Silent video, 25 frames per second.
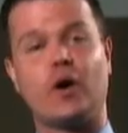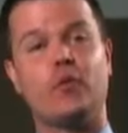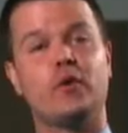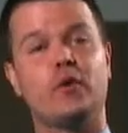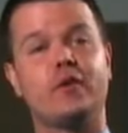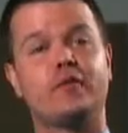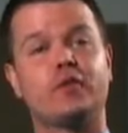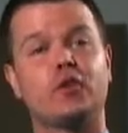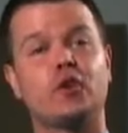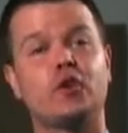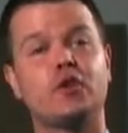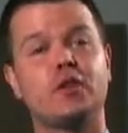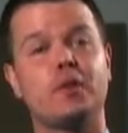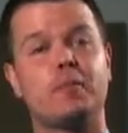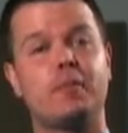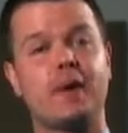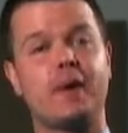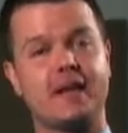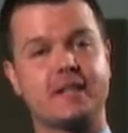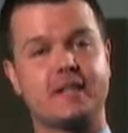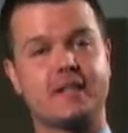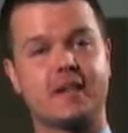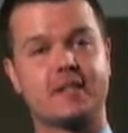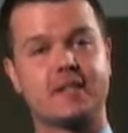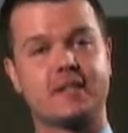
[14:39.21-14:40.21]
we've learned the
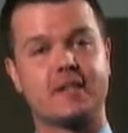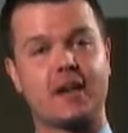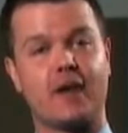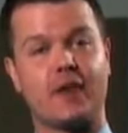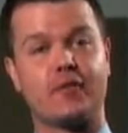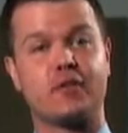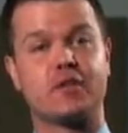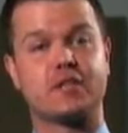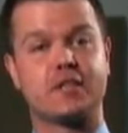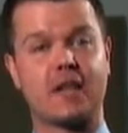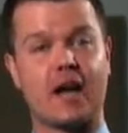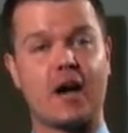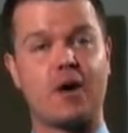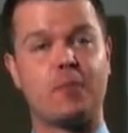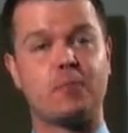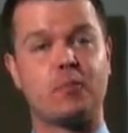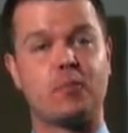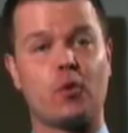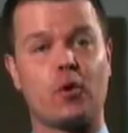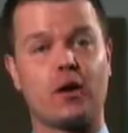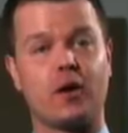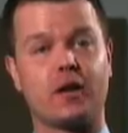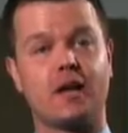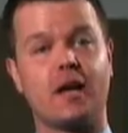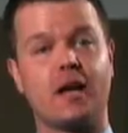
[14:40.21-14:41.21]
basics of the
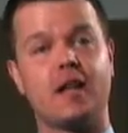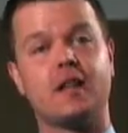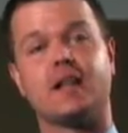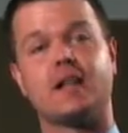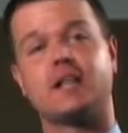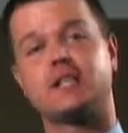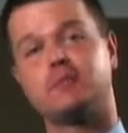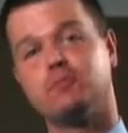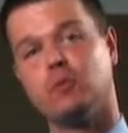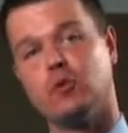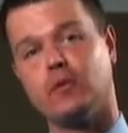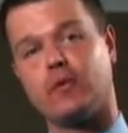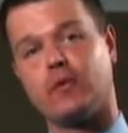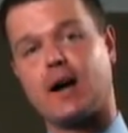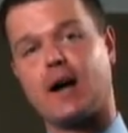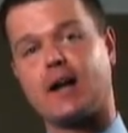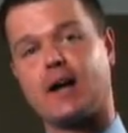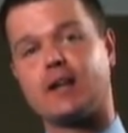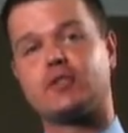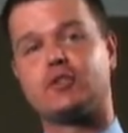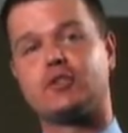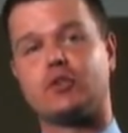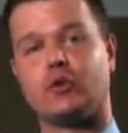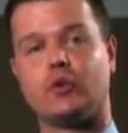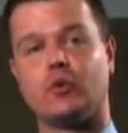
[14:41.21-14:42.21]
soundboard. Let's move
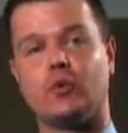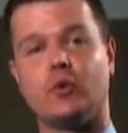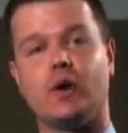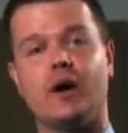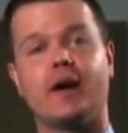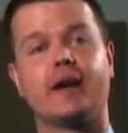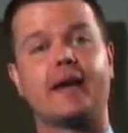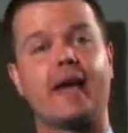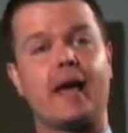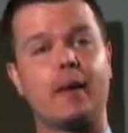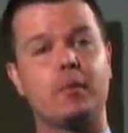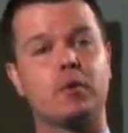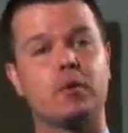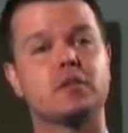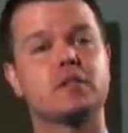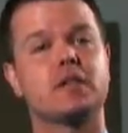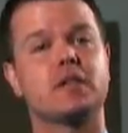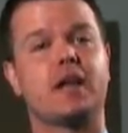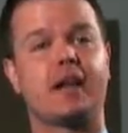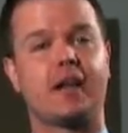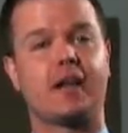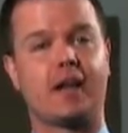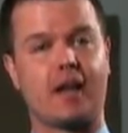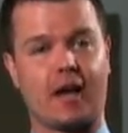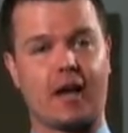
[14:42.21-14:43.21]
on to cables
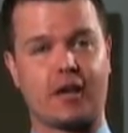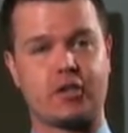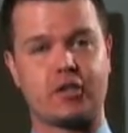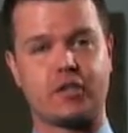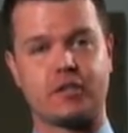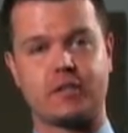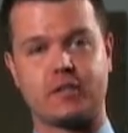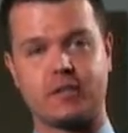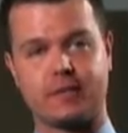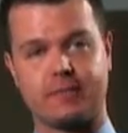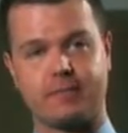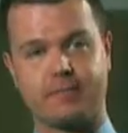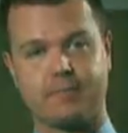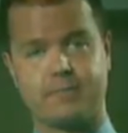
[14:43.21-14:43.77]
and connections.